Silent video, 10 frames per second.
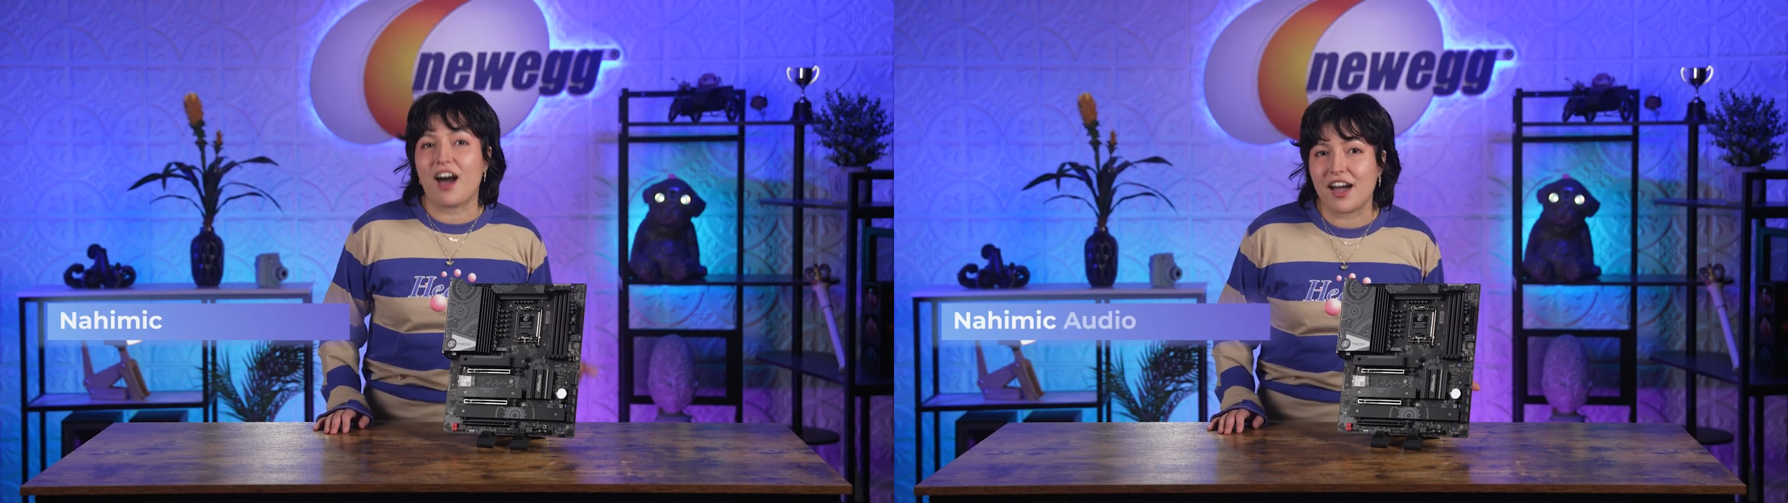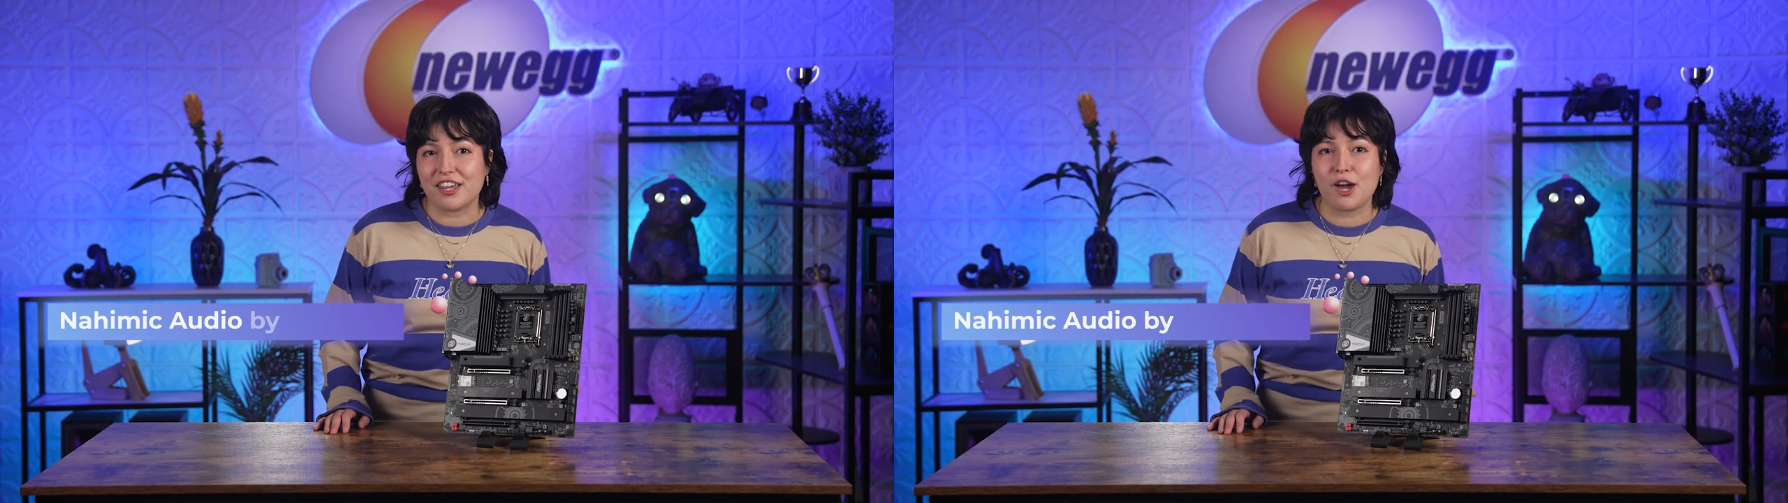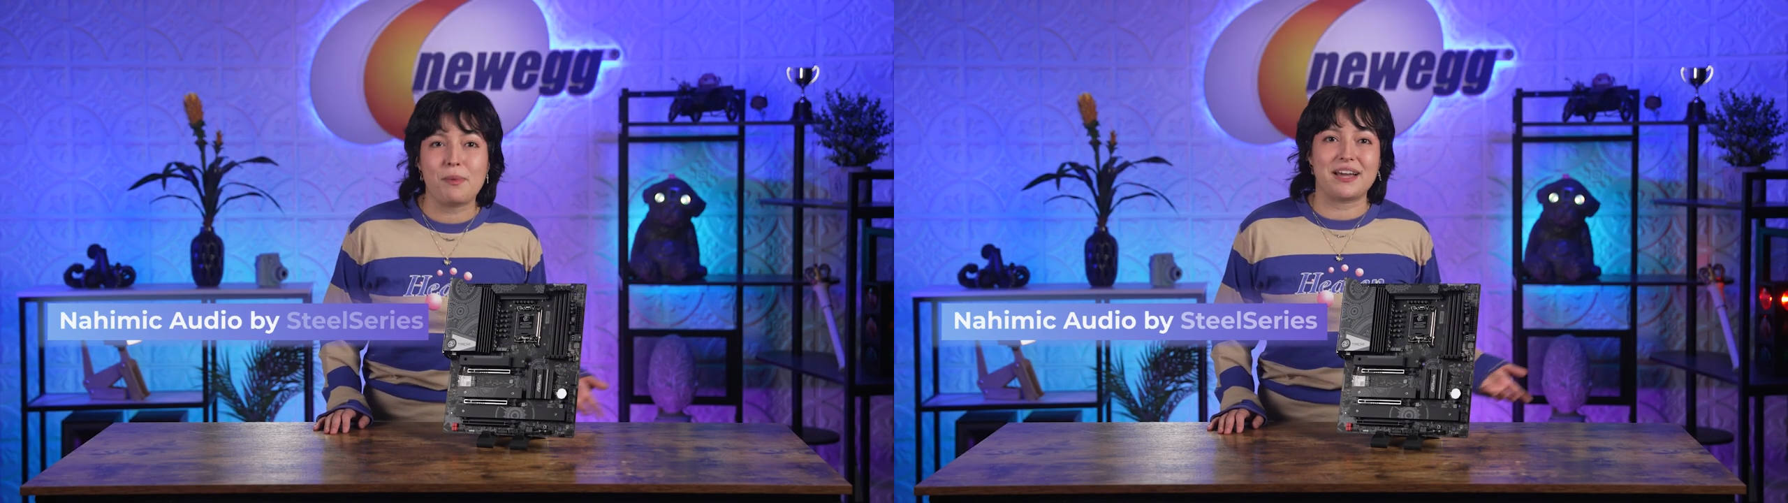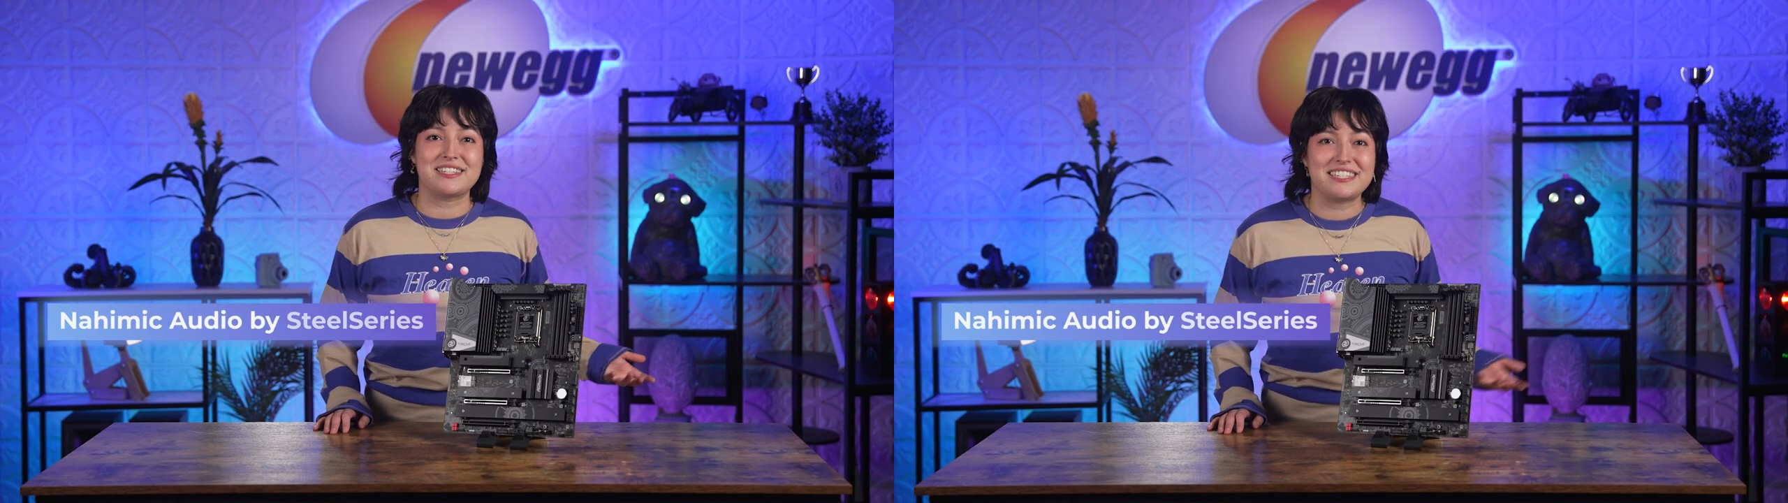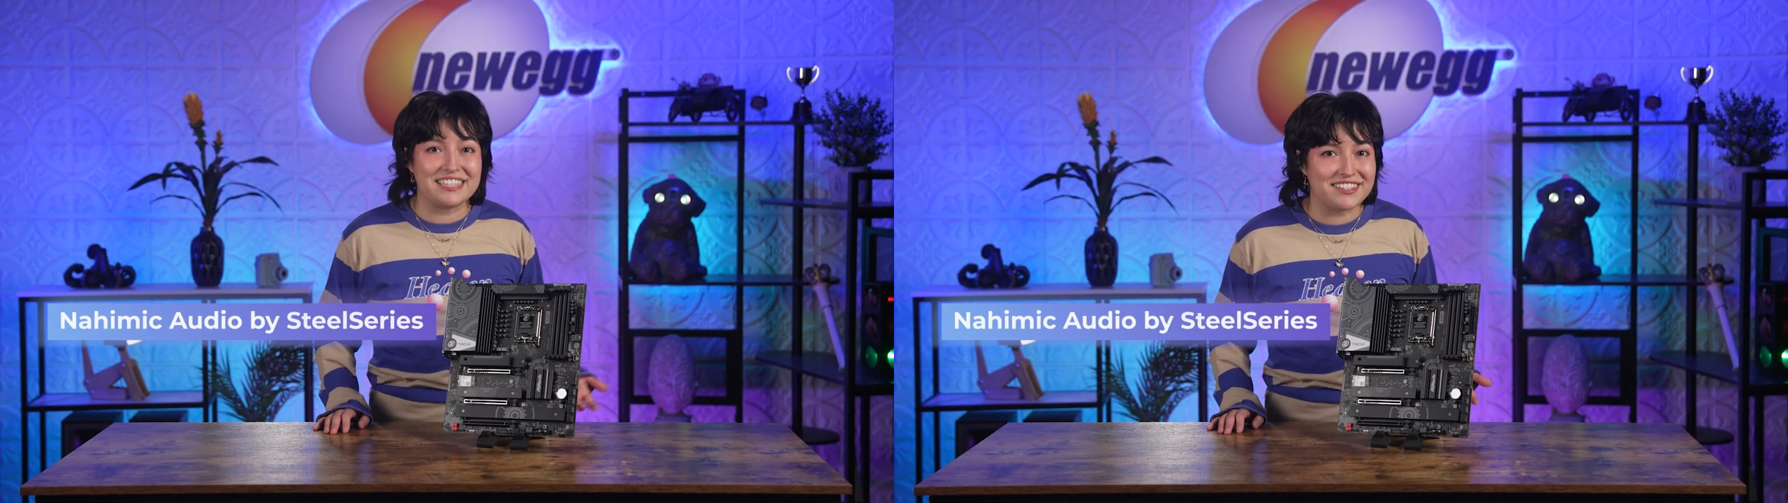Audio by
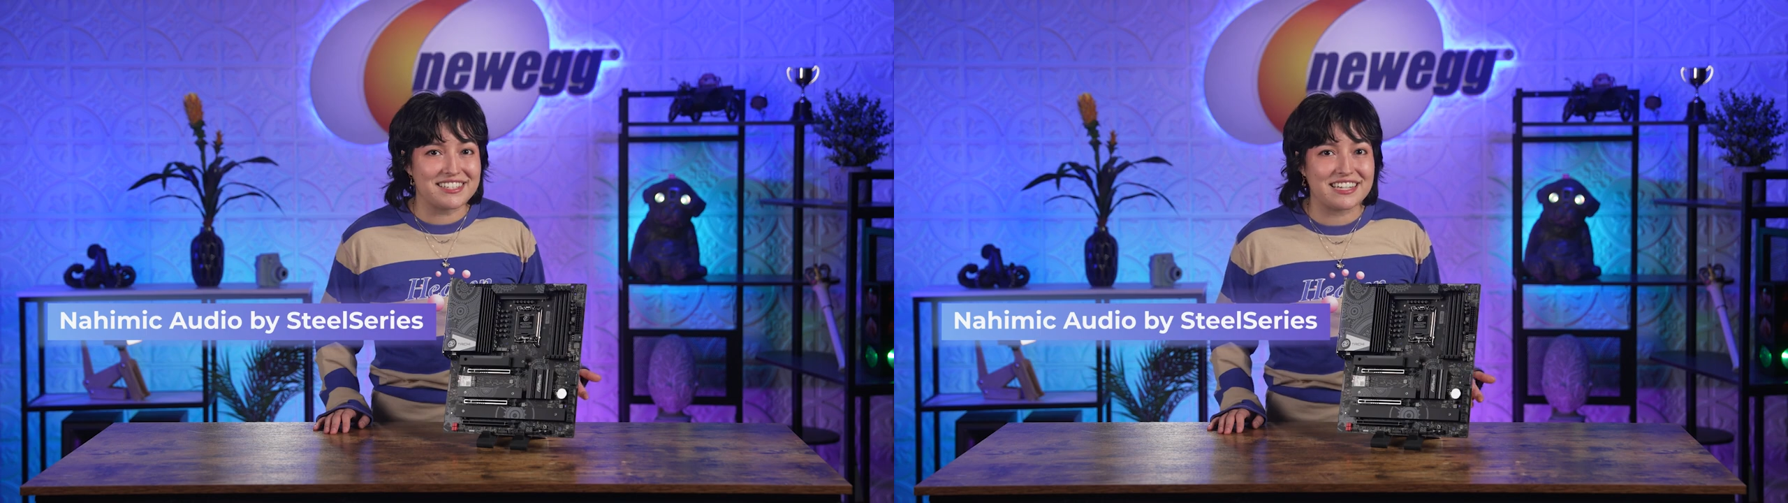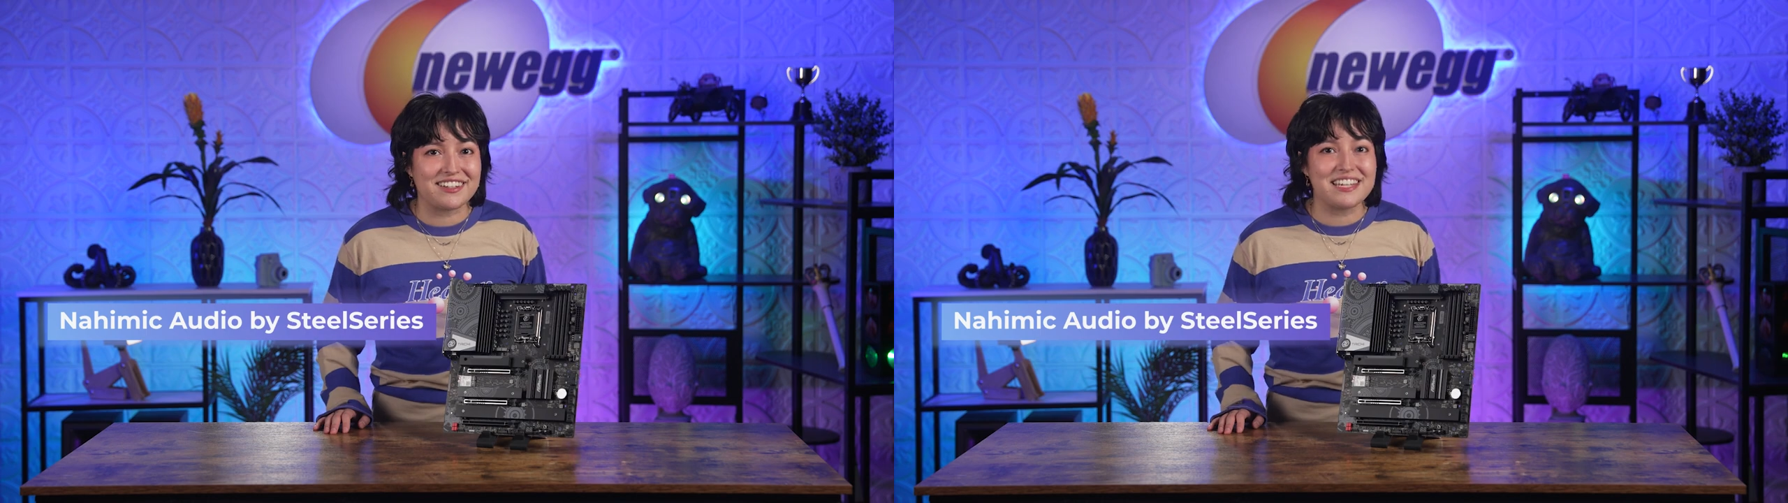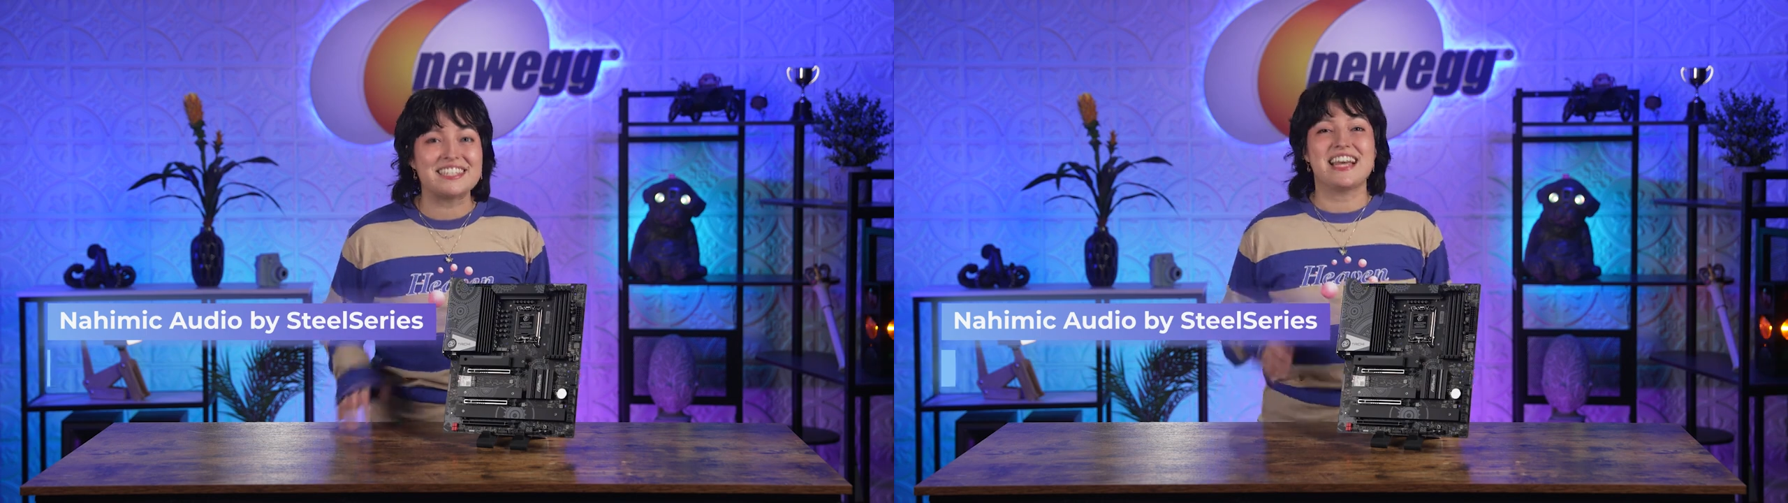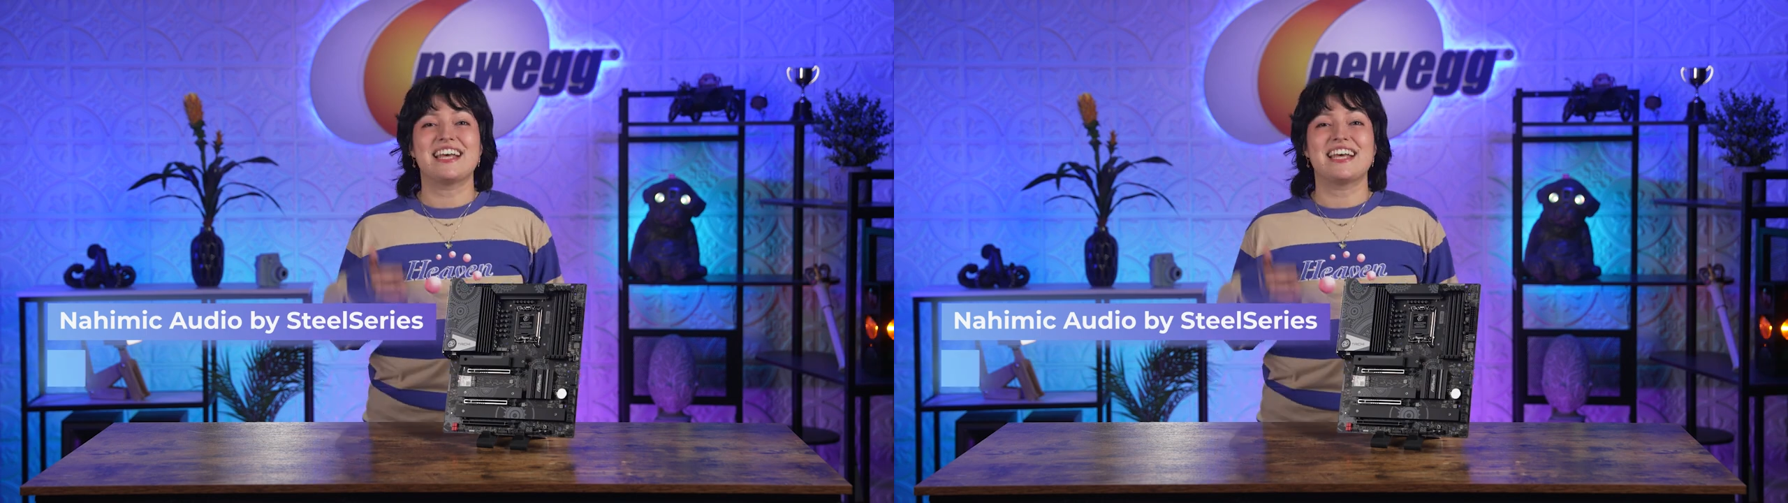SteelSeries,